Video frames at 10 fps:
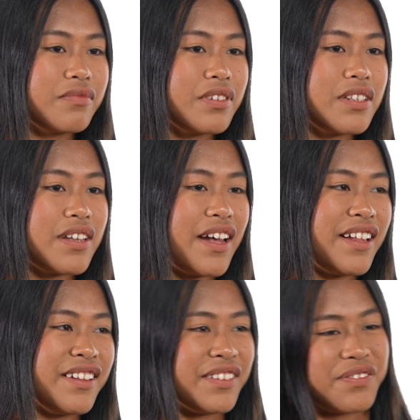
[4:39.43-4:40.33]
because
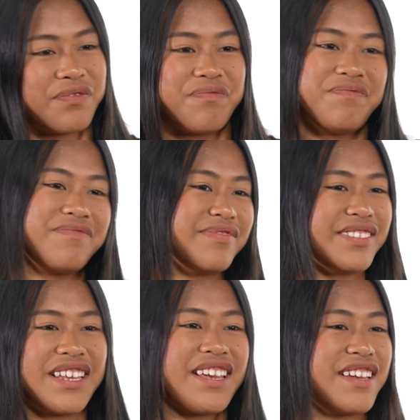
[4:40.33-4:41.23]
I love
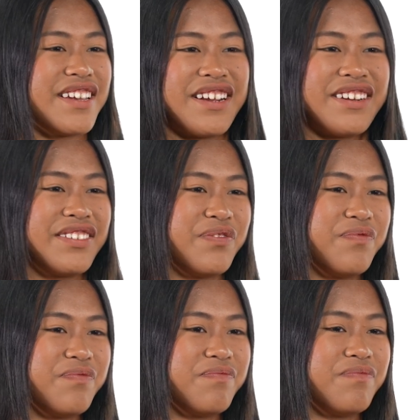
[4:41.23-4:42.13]
taking care of
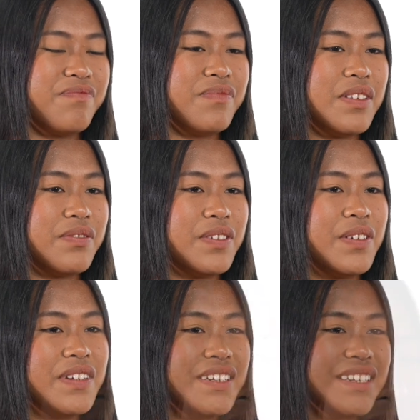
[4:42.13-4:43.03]
people.